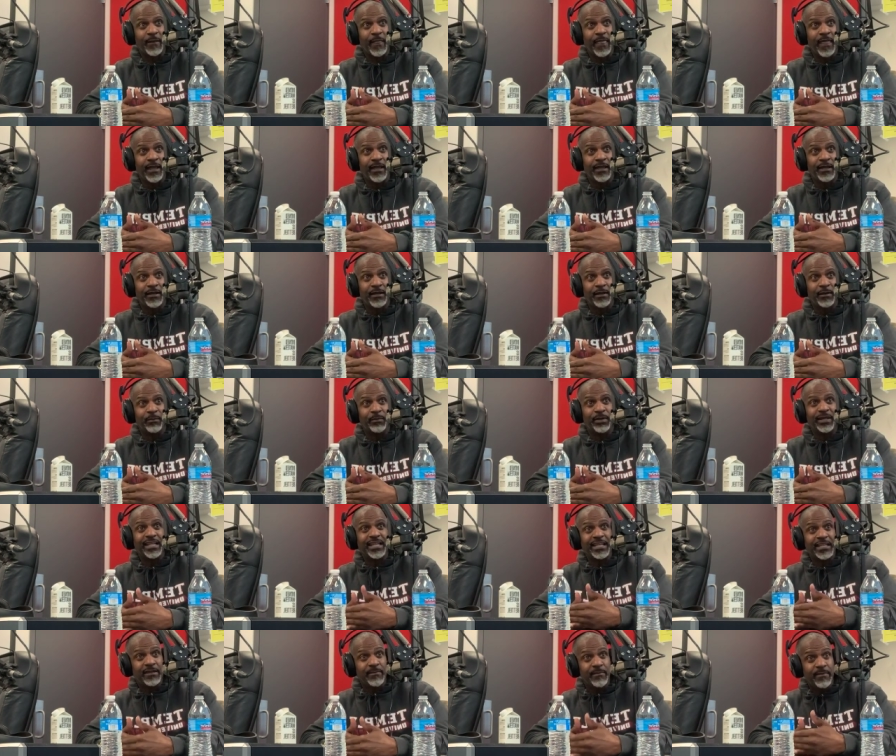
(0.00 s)
But
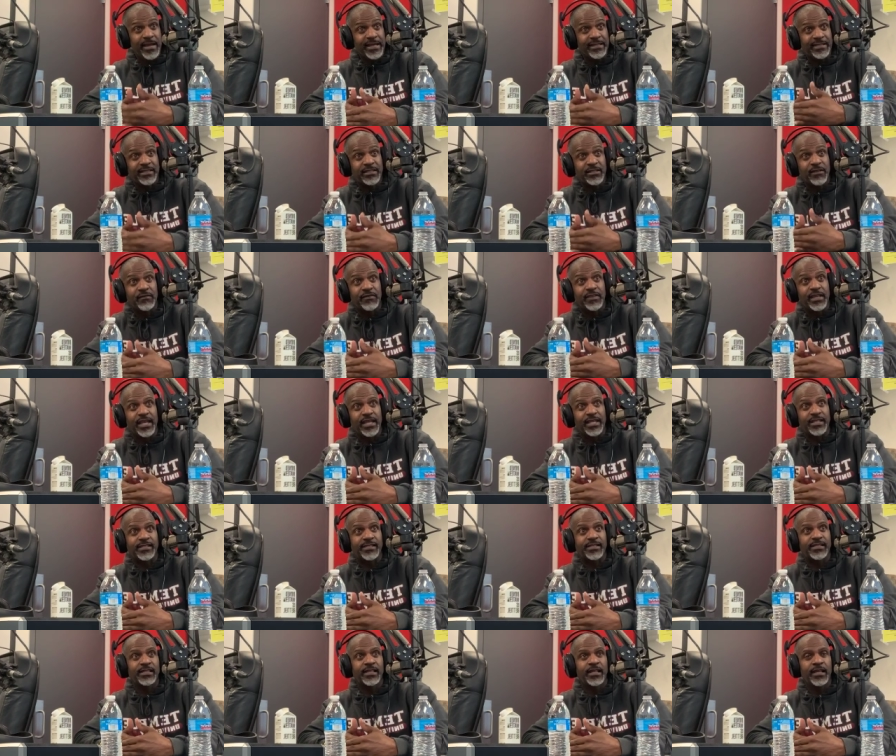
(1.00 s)
in the midst of
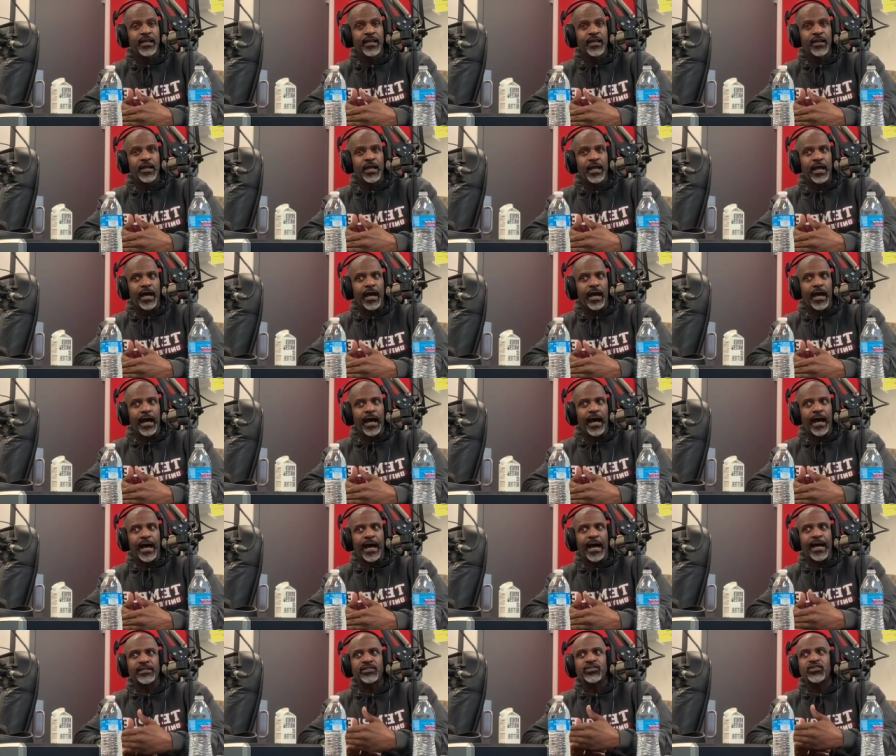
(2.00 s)
this,
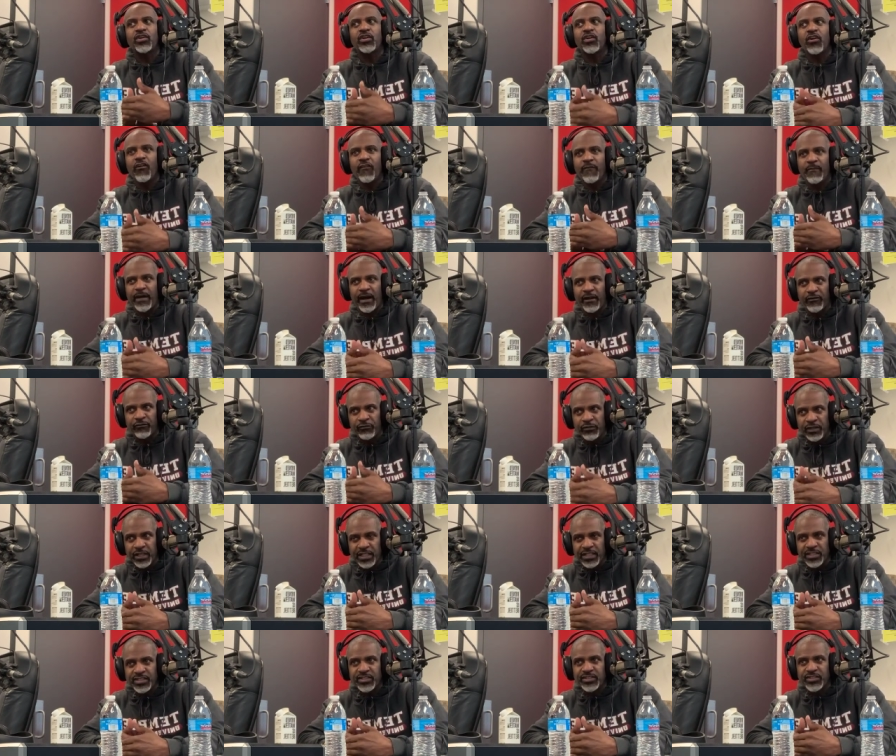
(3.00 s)
I took off my
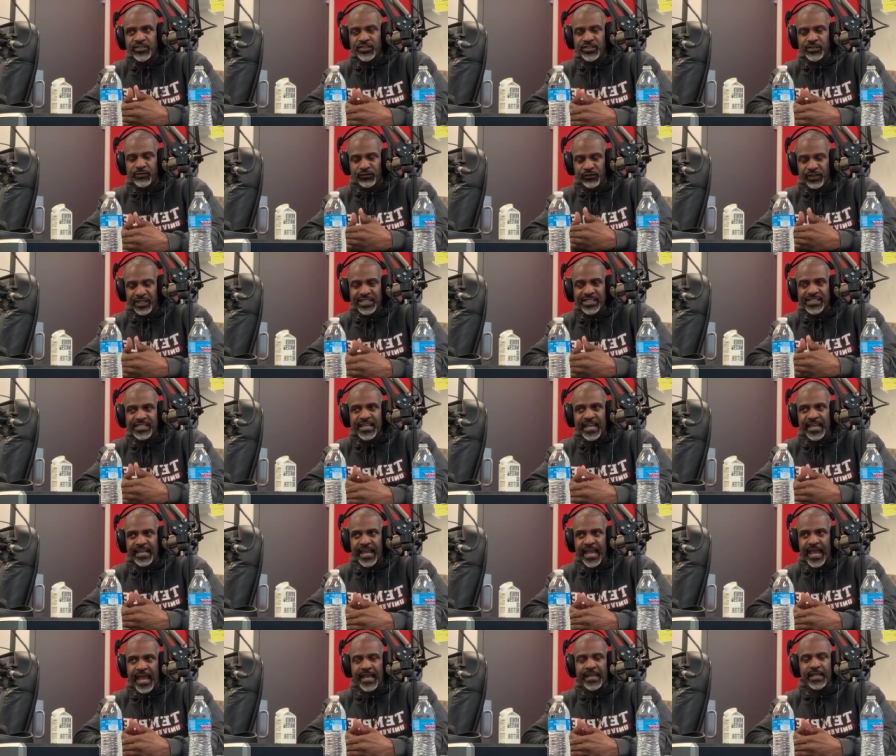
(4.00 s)
real estate
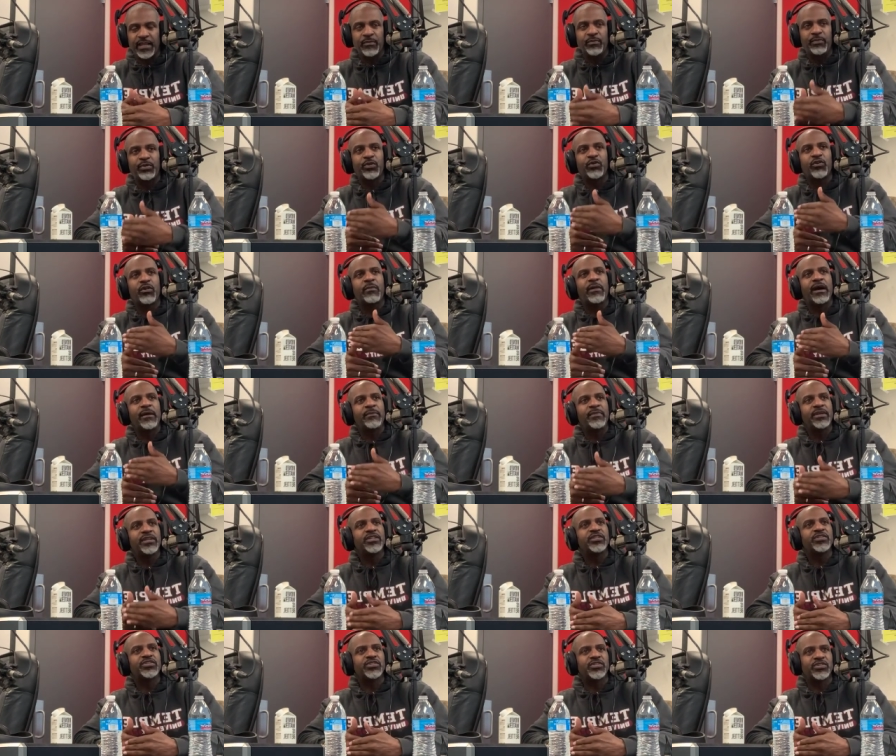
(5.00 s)
hat and put on my
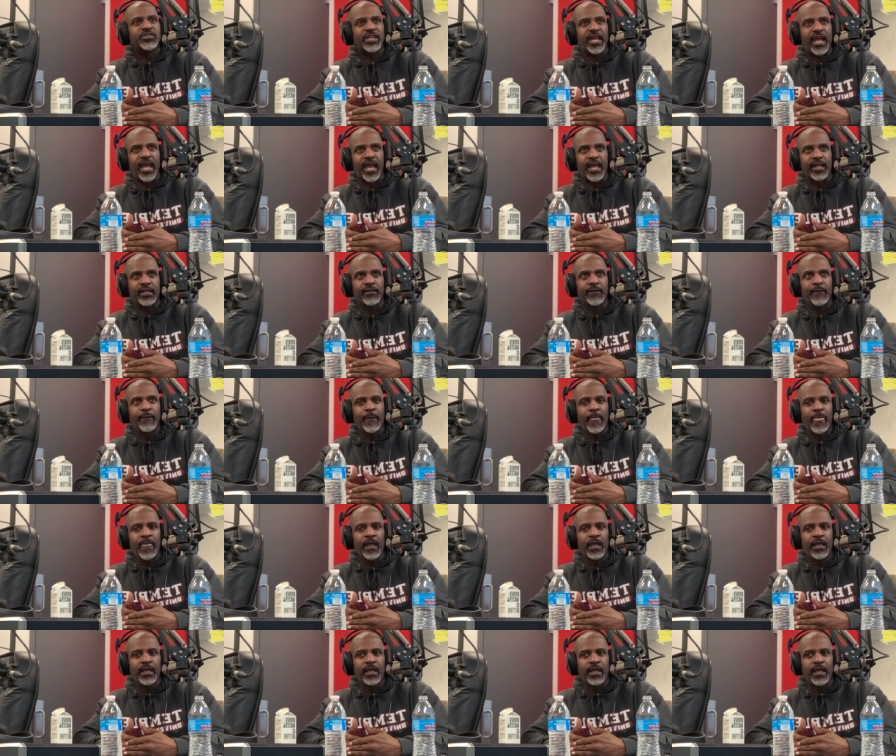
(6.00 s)
minister's hat.
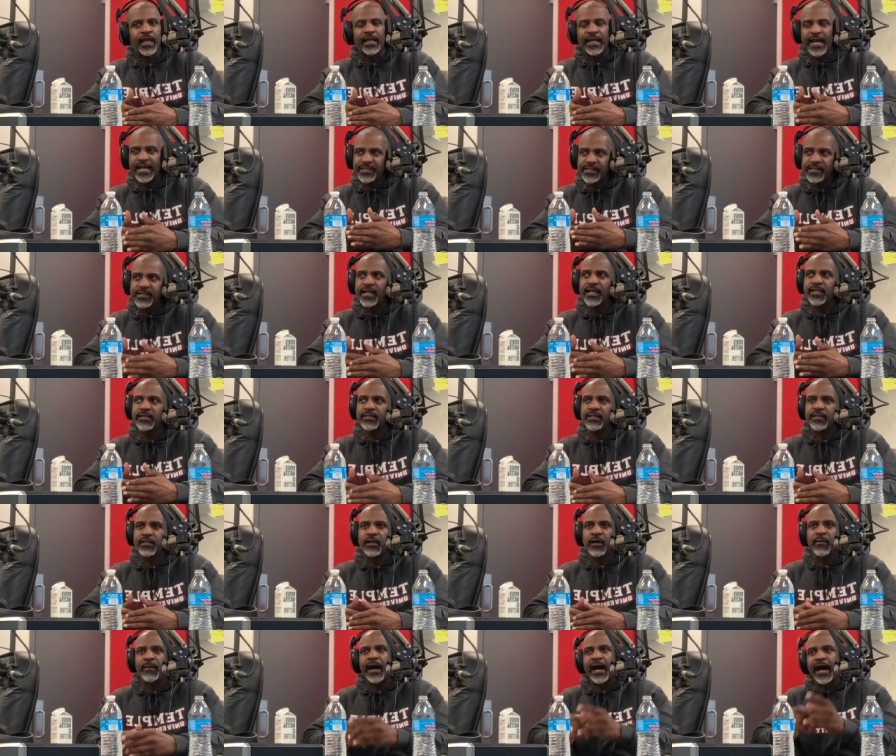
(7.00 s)
And I said to
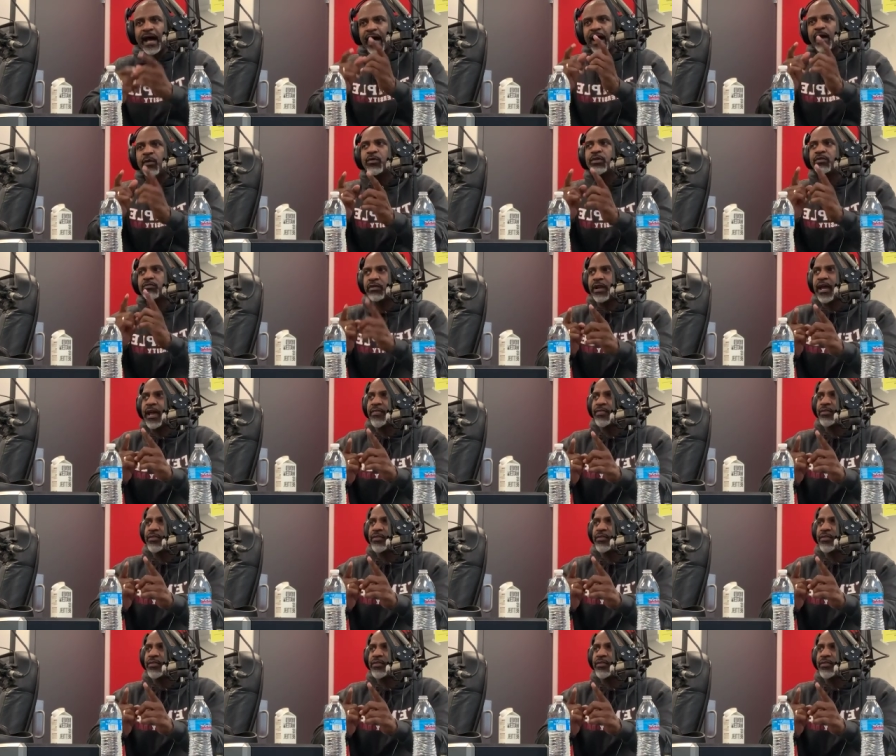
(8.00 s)
them, I would rather